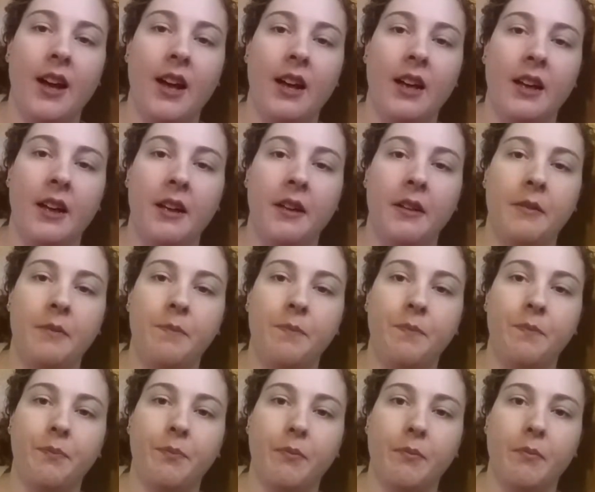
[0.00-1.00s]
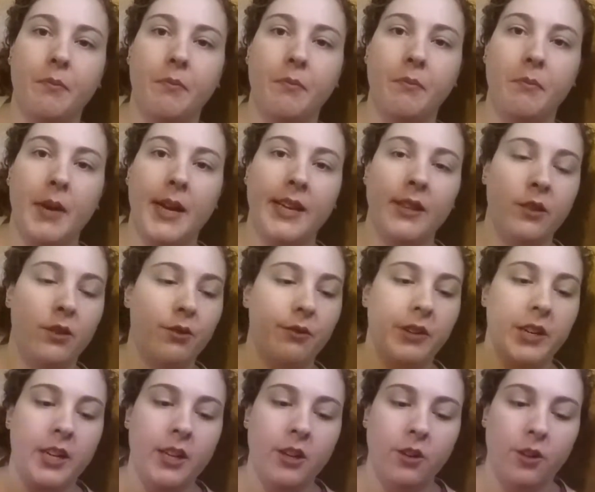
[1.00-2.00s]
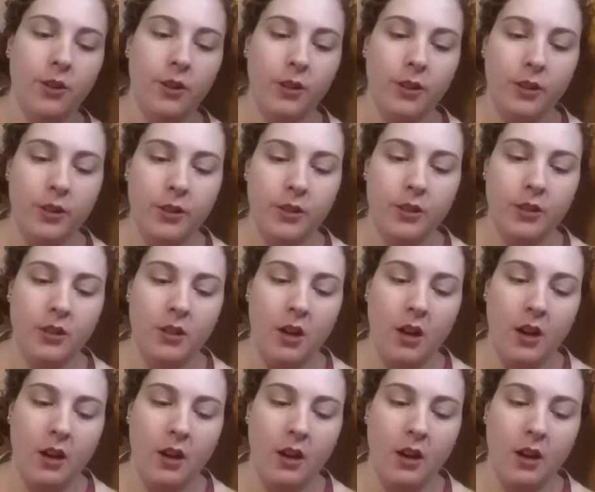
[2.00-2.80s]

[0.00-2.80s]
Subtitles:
My 3 girls